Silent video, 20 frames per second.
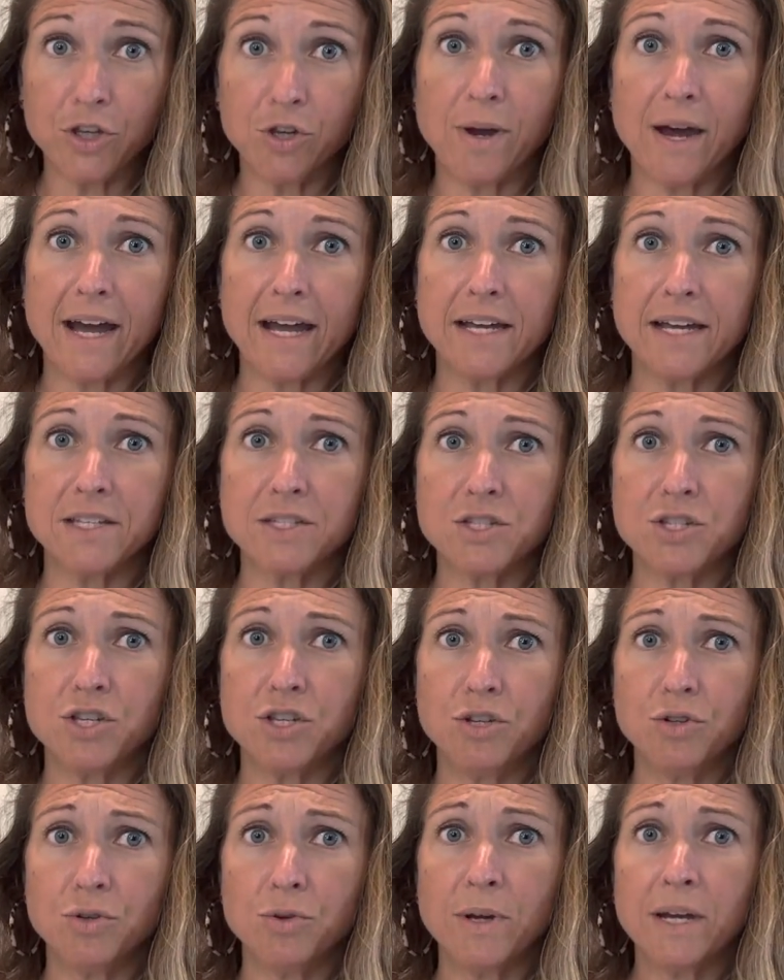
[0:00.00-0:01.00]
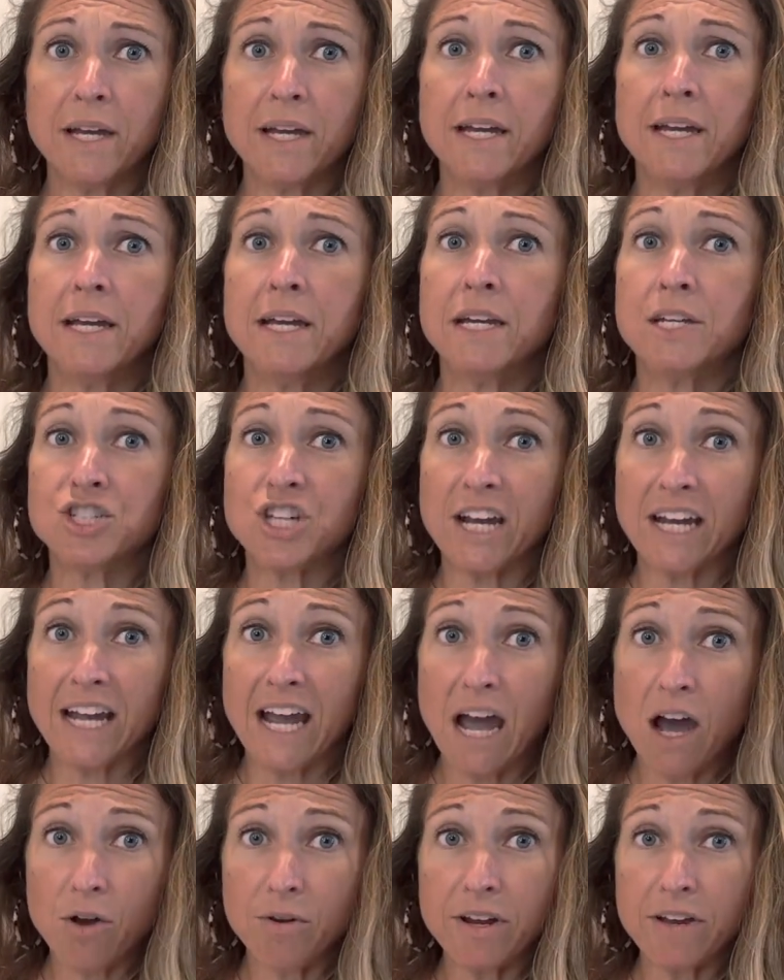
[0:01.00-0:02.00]
guys to check
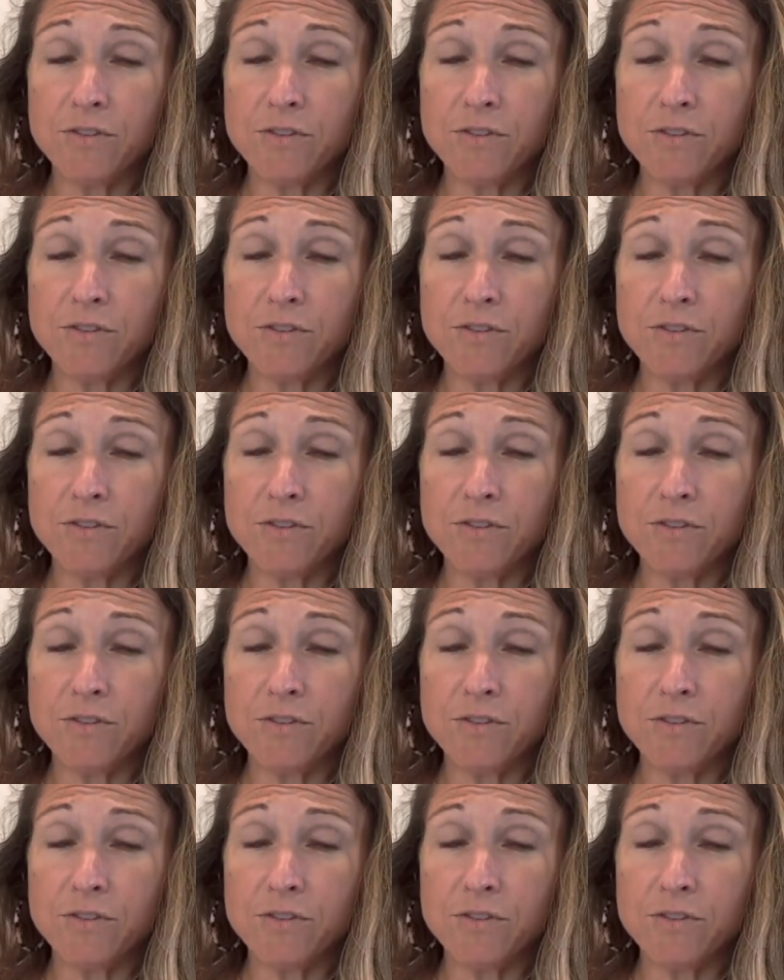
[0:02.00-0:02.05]
out.